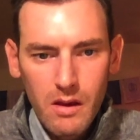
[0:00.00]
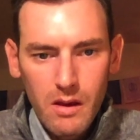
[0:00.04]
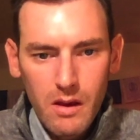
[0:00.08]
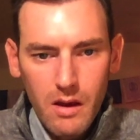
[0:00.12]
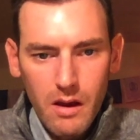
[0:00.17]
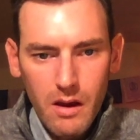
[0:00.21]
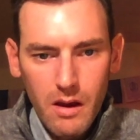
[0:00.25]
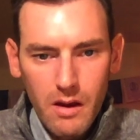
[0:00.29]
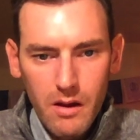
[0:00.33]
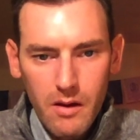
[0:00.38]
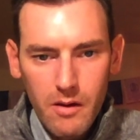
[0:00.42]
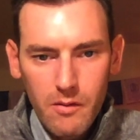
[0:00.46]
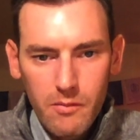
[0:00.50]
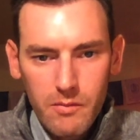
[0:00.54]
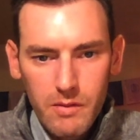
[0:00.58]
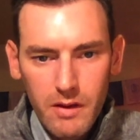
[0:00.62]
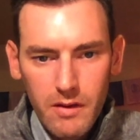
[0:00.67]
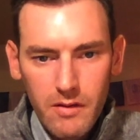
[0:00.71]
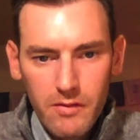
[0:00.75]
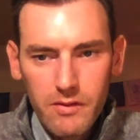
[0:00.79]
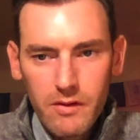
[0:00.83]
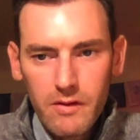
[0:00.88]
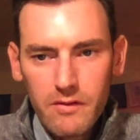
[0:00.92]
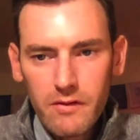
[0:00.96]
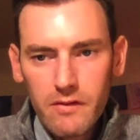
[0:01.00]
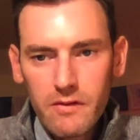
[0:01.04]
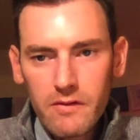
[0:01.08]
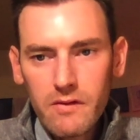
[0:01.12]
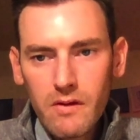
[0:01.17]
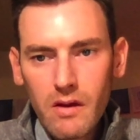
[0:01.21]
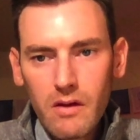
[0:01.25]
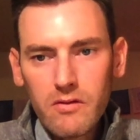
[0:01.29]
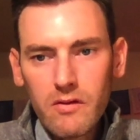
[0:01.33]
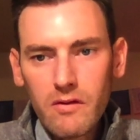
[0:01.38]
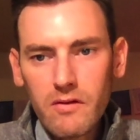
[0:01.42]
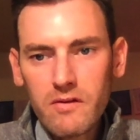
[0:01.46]
And this is
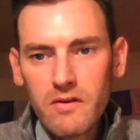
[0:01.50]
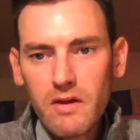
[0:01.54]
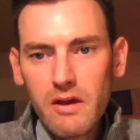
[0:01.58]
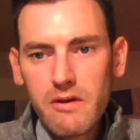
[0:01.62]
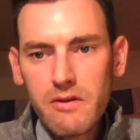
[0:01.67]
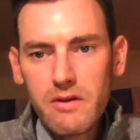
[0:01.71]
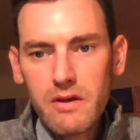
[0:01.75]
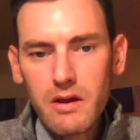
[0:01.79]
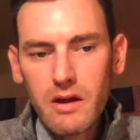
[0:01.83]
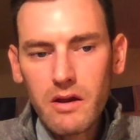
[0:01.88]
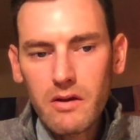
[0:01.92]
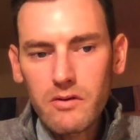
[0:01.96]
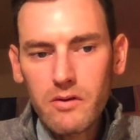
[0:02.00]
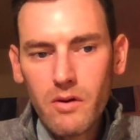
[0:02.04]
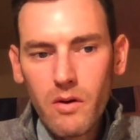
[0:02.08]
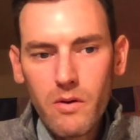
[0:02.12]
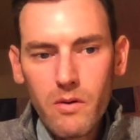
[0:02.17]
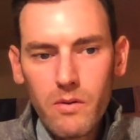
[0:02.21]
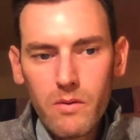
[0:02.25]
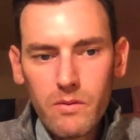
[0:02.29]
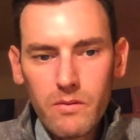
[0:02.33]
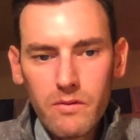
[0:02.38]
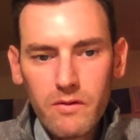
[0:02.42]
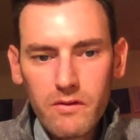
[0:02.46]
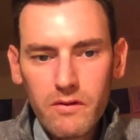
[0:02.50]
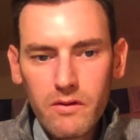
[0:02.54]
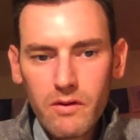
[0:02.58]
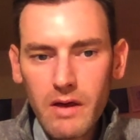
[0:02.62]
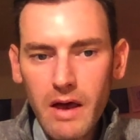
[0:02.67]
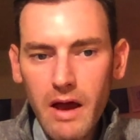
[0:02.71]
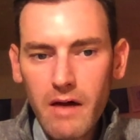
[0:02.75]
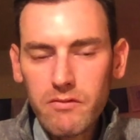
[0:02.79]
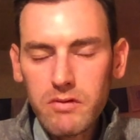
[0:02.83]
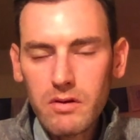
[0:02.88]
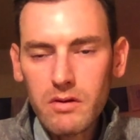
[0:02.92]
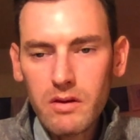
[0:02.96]
not to say that I don't still
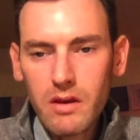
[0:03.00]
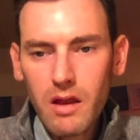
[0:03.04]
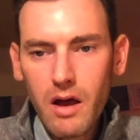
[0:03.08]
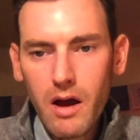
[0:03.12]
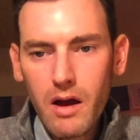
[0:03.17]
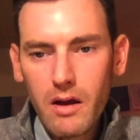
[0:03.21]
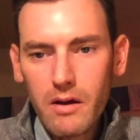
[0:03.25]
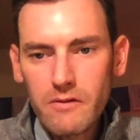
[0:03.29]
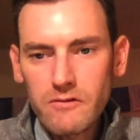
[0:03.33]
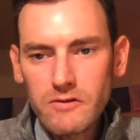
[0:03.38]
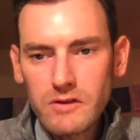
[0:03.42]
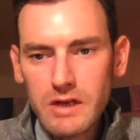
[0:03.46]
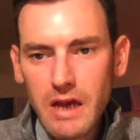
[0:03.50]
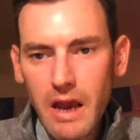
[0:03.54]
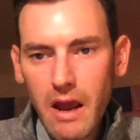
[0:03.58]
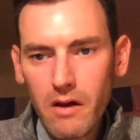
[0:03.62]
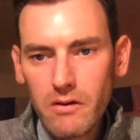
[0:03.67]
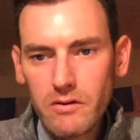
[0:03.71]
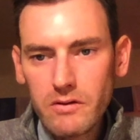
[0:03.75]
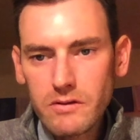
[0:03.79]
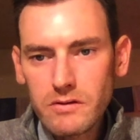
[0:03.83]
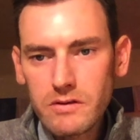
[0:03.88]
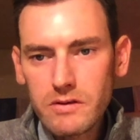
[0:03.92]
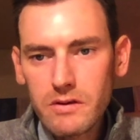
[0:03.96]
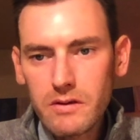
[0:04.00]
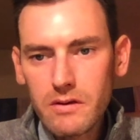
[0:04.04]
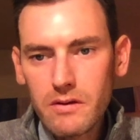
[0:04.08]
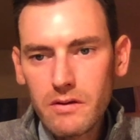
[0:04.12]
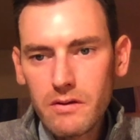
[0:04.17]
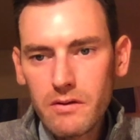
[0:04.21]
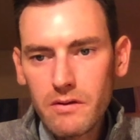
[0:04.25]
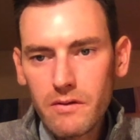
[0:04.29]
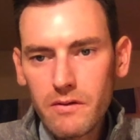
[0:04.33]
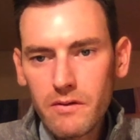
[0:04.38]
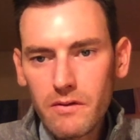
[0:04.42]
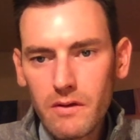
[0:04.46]
have a lot of
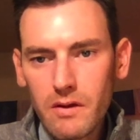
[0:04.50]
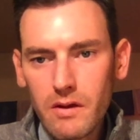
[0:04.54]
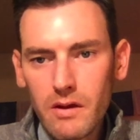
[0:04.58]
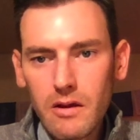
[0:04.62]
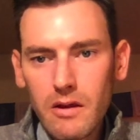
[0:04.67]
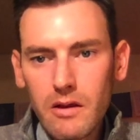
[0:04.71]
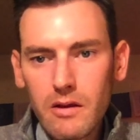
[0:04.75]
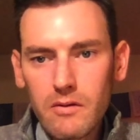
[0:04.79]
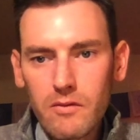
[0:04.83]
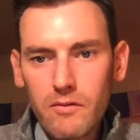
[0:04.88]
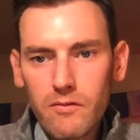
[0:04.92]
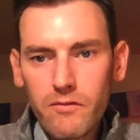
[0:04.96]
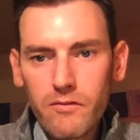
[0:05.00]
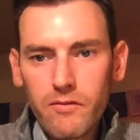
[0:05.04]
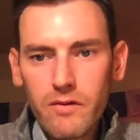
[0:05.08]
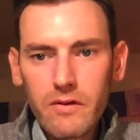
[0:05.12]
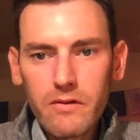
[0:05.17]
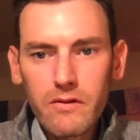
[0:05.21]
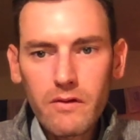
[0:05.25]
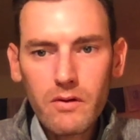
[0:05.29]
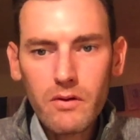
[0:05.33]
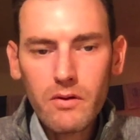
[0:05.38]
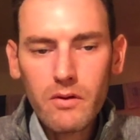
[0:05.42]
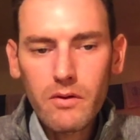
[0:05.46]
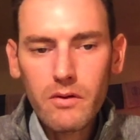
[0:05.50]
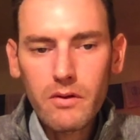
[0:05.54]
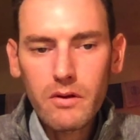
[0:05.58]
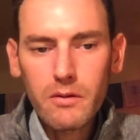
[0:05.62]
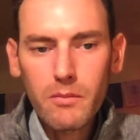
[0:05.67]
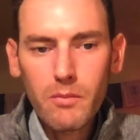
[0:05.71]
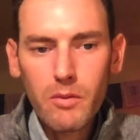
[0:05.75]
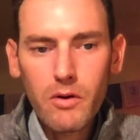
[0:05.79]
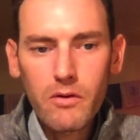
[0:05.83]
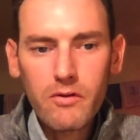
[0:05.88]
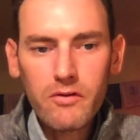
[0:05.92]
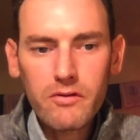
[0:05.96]
challenges and physical and
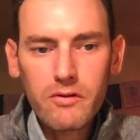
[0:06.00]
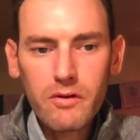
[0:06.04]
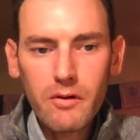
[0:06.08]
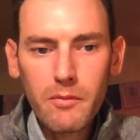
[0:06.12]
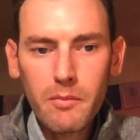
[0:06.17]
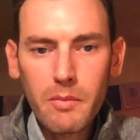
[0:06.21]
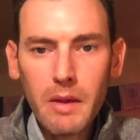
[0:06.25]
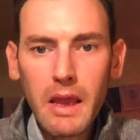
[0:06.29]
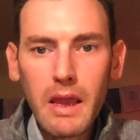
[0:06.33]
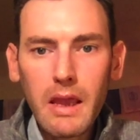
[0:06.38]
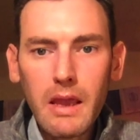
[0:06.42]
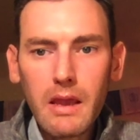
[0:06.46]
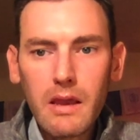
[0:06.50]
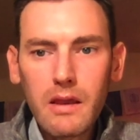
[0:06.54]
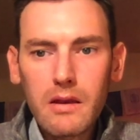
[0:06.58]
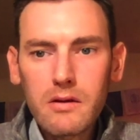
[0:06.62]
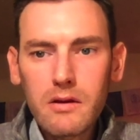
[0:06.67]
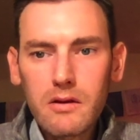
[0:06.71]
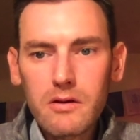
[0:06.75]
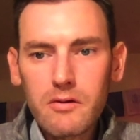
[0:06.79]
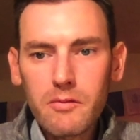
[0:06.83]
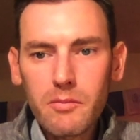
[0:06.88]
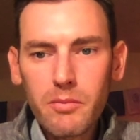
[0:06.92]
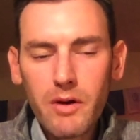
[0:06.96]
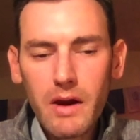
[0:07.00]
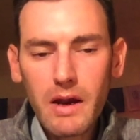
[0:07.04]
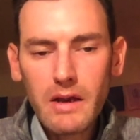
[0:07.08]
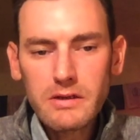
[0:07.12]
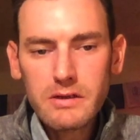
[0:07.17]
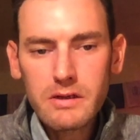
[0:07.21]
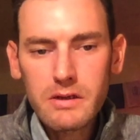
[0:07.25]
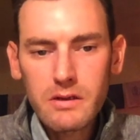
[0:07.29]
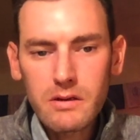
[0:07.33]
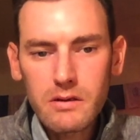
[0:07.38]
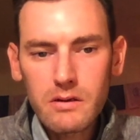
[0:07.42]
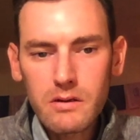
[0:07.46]
emotional pain and
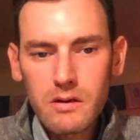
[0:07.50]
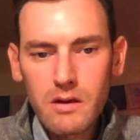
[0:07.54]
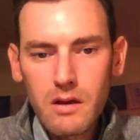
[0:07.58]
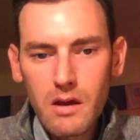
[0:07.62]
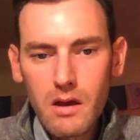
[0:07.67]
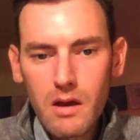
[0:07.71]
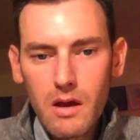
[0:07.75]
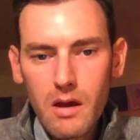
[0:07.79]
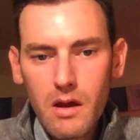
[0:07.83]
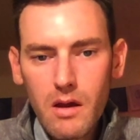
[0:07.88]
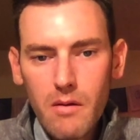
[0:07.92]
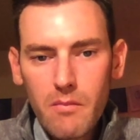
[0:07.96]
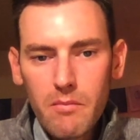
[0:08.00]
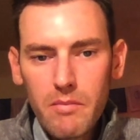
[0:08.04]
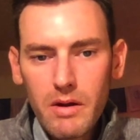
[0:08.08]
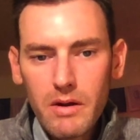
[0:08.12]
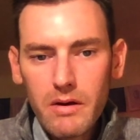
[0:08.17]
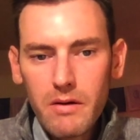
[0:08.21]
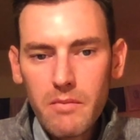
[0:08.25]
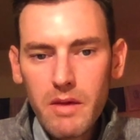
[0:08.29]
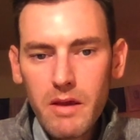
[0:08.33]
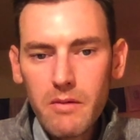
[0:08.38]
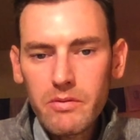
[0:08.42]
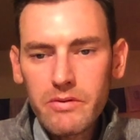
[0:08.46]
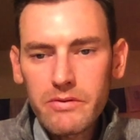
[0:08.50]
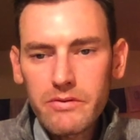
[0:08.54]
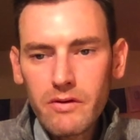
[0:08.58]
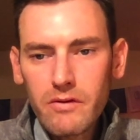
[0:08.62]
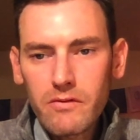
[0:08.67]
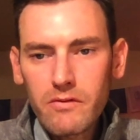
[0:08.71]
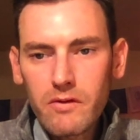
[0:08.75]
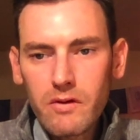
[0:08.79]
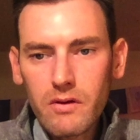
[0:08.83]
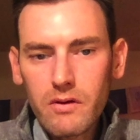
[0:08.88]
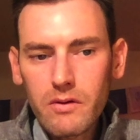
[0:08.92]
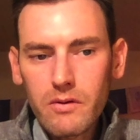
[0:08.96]
depression, but I'm able to
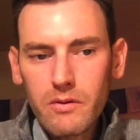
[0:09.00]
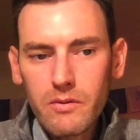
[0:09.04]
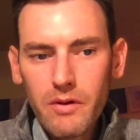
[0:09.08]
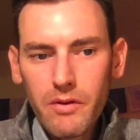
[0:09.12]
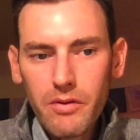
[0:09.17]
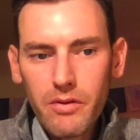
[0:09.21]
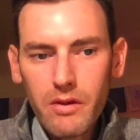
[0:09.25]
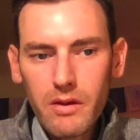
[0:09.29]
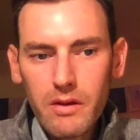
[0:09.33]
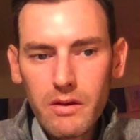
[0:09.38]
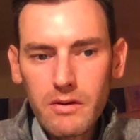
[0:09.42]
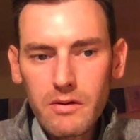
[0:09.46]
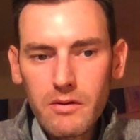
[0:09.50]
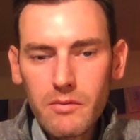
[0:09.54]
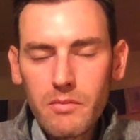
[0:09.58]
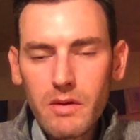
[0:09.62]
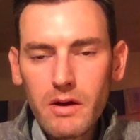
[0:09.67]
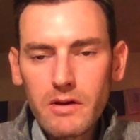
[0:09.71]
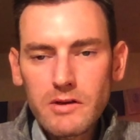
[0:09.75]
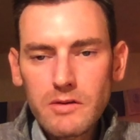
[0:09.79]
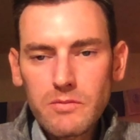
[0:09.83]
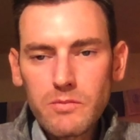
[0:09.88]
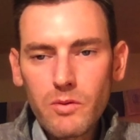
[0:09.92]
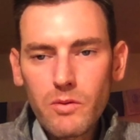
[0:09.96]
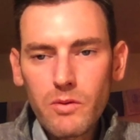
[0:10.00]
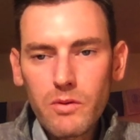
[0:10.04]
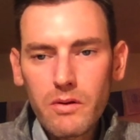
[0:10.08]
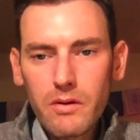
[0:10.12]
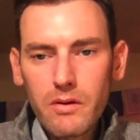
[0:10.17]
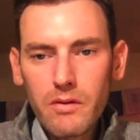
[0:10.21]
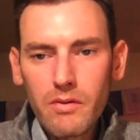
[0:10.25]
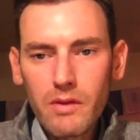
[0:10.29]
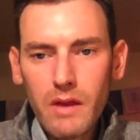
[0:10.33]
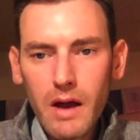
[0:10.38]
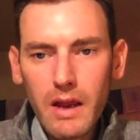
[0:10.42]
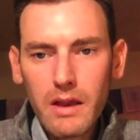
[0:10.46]
deal with it in a much more
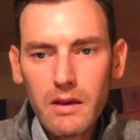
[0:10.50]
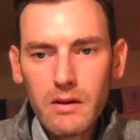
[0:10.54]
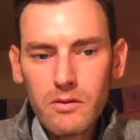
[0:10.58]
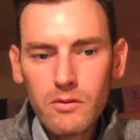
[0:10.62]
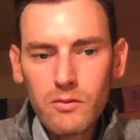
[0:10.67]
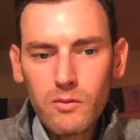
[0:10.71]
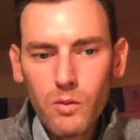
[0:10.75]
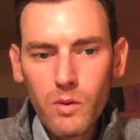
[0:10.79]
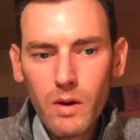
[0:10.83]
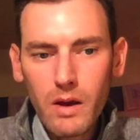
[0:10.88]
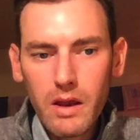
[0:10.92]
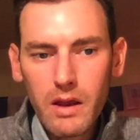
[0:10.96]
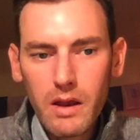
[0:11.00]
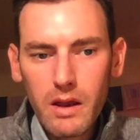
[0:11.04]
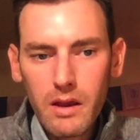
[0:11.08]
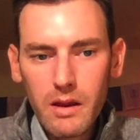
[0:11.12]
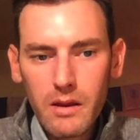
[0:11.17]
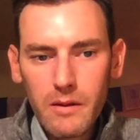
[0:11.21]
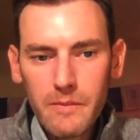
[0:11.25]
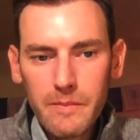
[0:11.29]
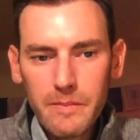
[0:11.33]
enlightened way.